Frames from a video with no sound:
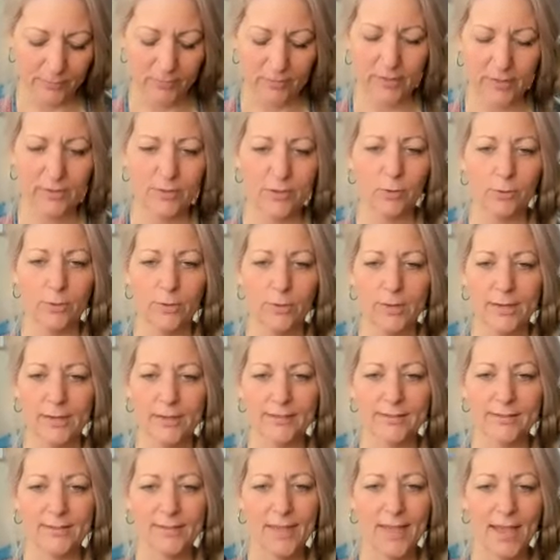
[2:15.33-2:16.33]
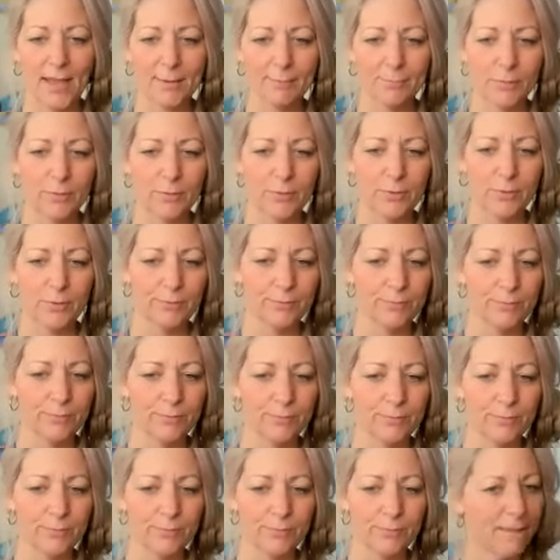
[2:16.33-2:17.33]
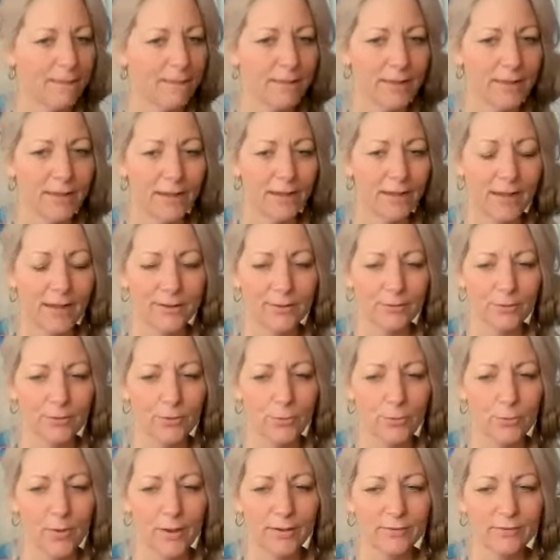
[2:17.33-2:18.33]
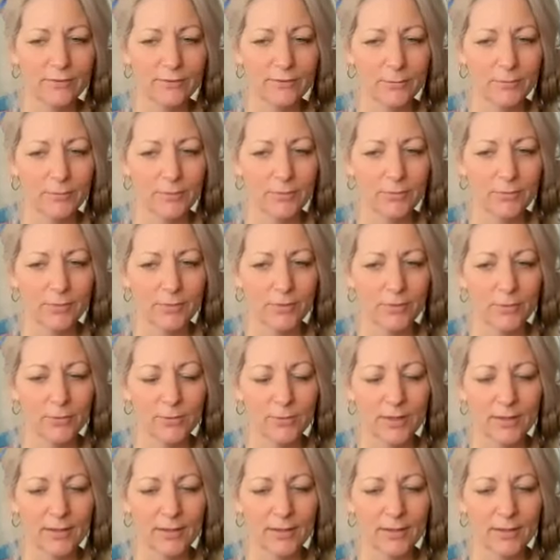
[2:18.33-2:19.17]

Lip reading: You're going to eat the apple. I don't know why some of you